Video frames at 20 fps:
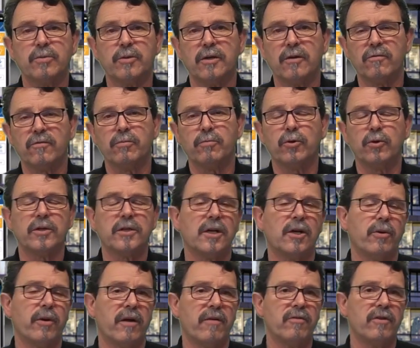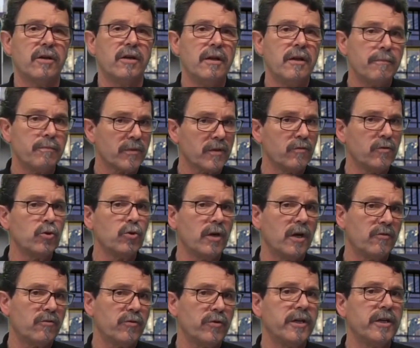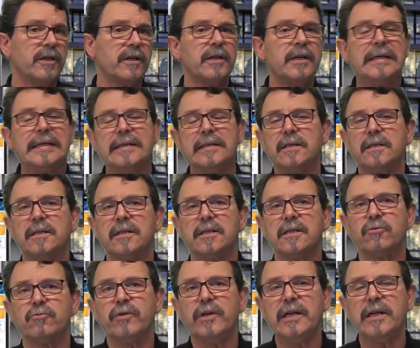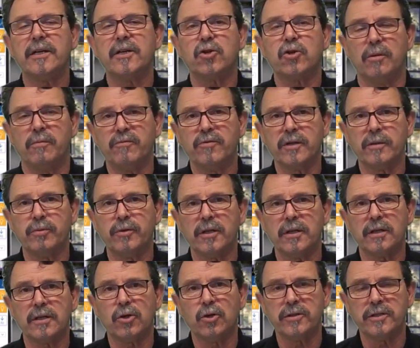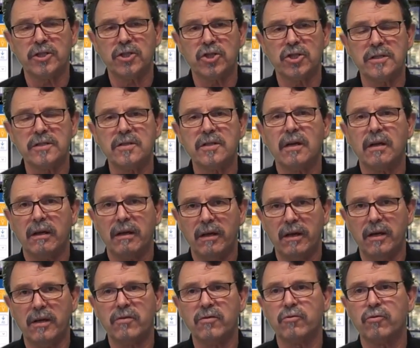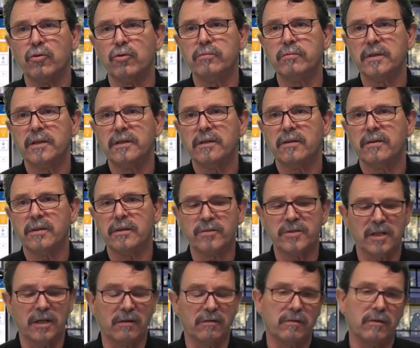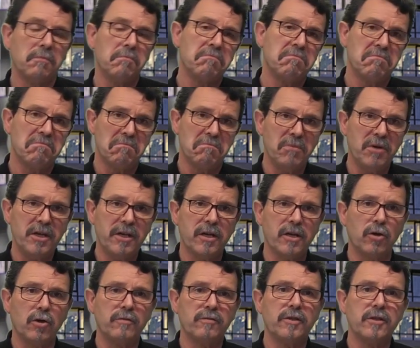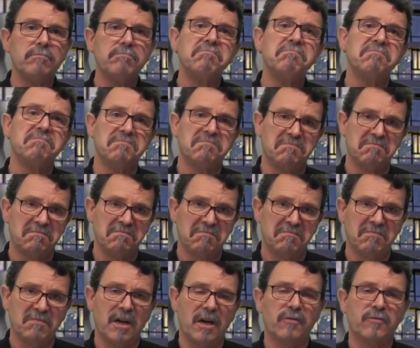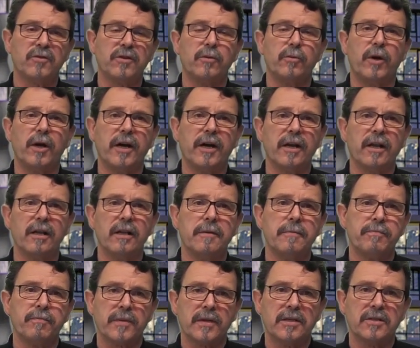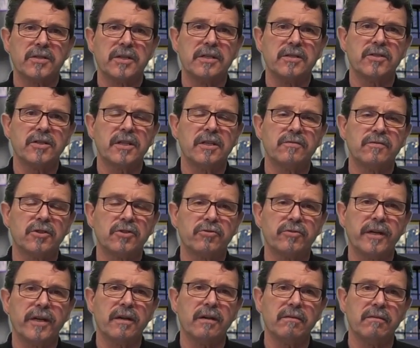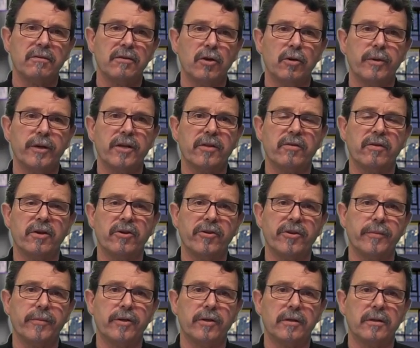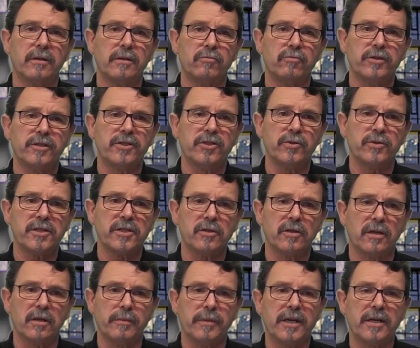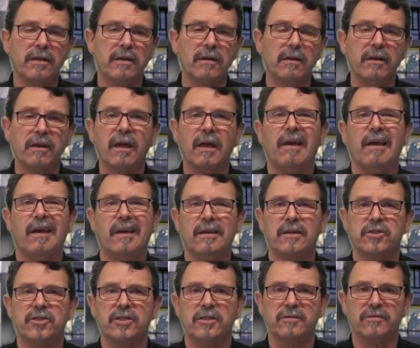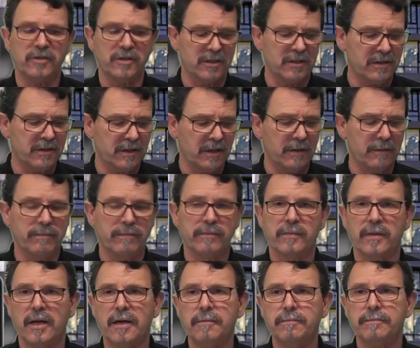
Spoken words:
of the board, however, we do have really comfortable conditions in the room themselves. Meeting over, after a while, sensor gives a trigger, nobody there anymore, reducing automatically energy efficiency. Yeah,